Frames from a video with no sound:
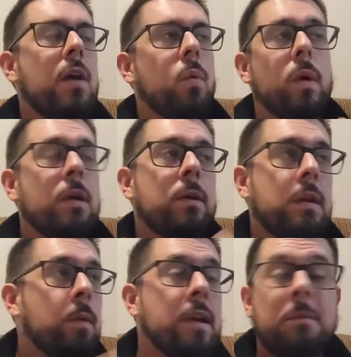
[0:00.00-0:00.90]
Where would he
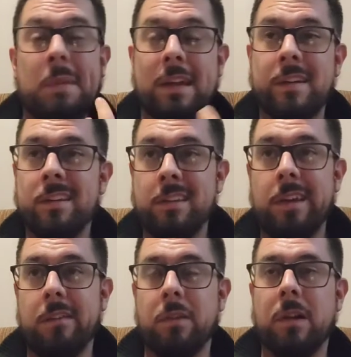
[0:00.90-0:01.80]
want to be in his
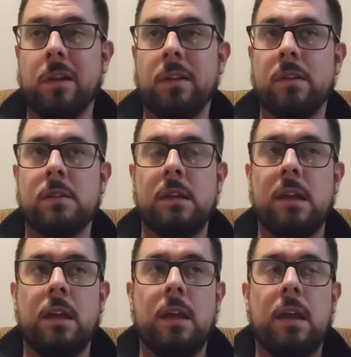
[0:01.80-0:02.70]
life? Well,
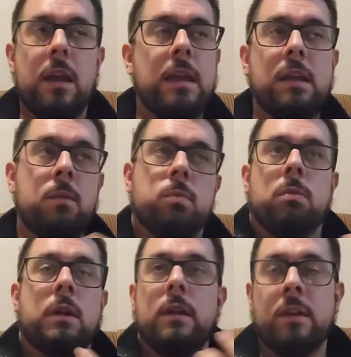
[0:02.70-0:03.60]
he
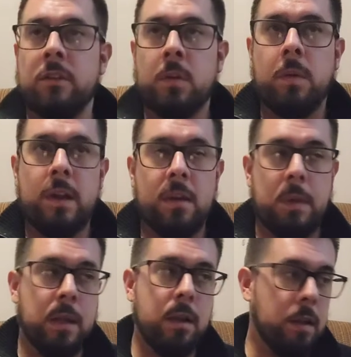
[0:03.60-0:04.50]
really doesn't want to
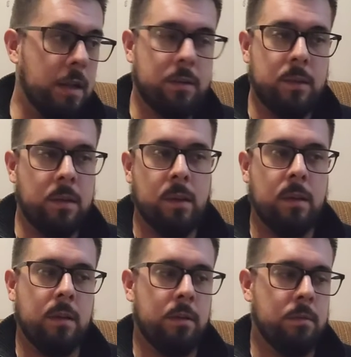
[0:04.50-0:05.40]
be
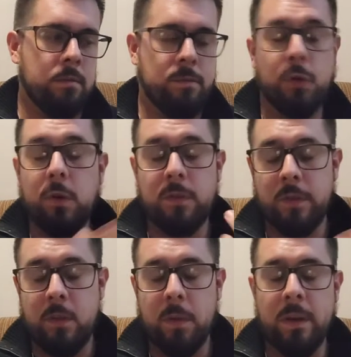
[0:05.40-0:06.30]
collecting food for
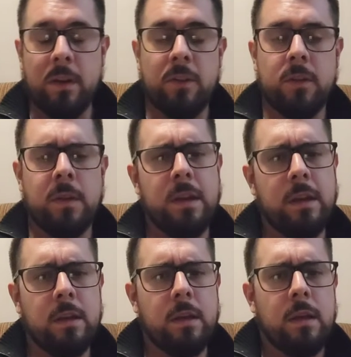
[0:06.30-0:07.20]
the winter, so
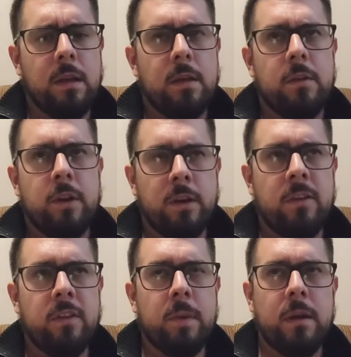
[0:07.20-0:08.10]
he turns
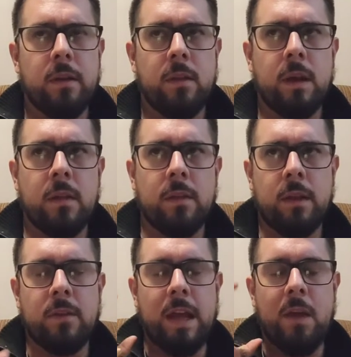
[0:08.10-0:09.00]
the button to the right and
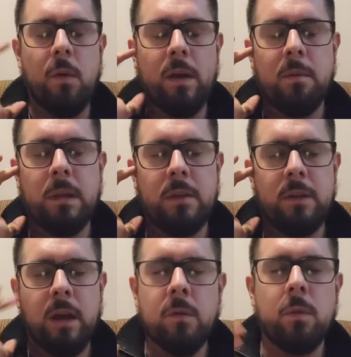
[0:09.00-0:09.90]
thinks, I want to be
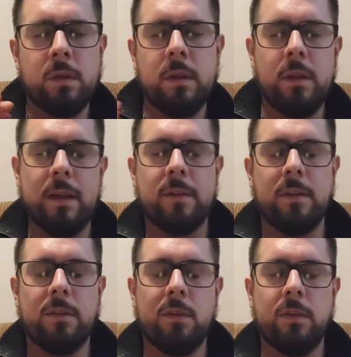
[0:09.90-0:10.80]
done with
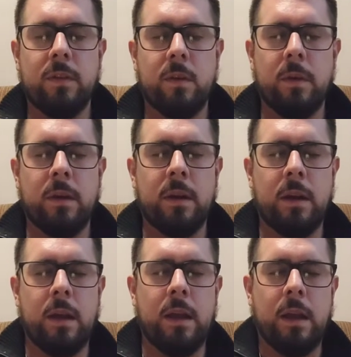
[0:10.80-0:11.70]
collecting food for the
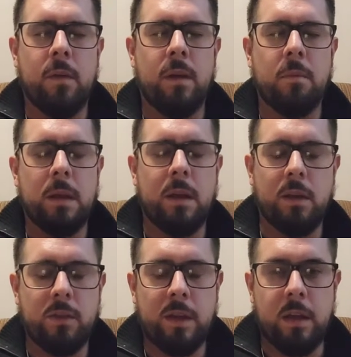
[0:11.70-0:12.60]
winter and I want to be all
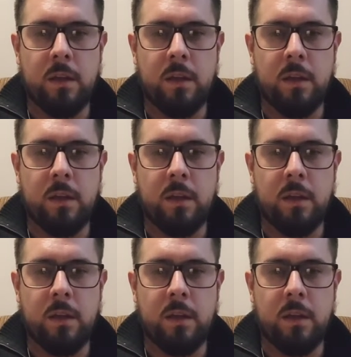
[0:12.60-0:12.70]
set.